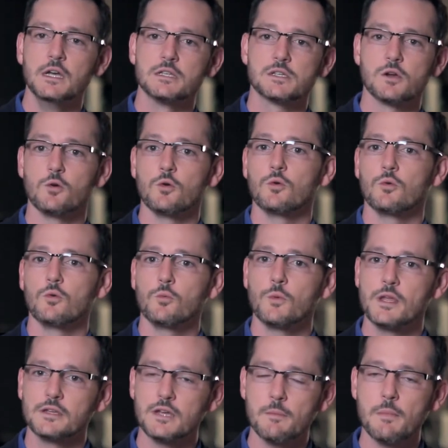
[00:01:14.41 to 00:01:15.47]
So we
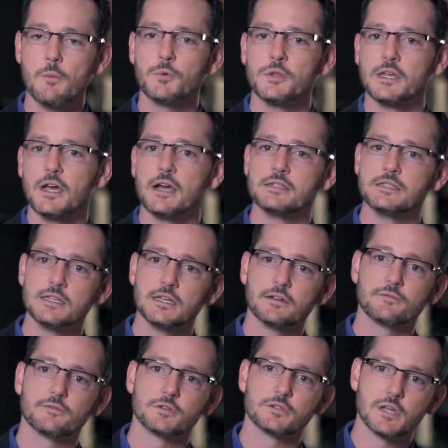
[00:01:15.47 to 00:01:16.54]
had come up with the idea
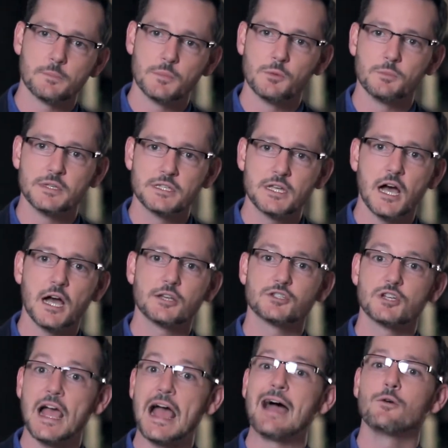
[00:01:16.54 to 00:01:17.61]
for WP
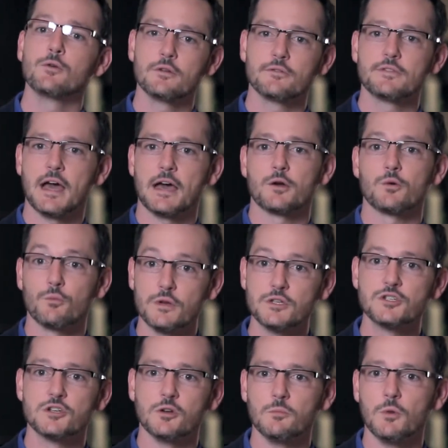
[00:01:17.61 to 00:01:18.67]
Touch out of that
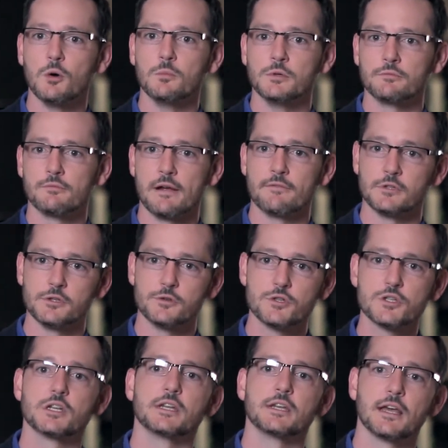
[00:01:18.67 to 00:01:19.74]
original mobile
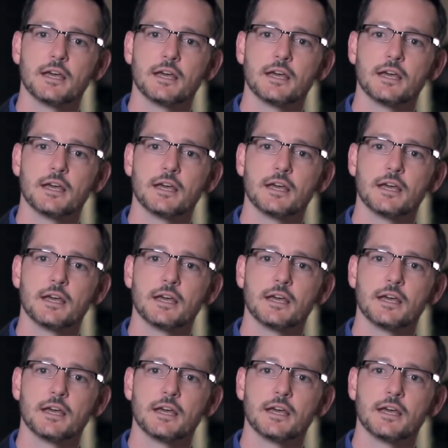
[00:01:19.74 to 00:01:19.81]
revolution.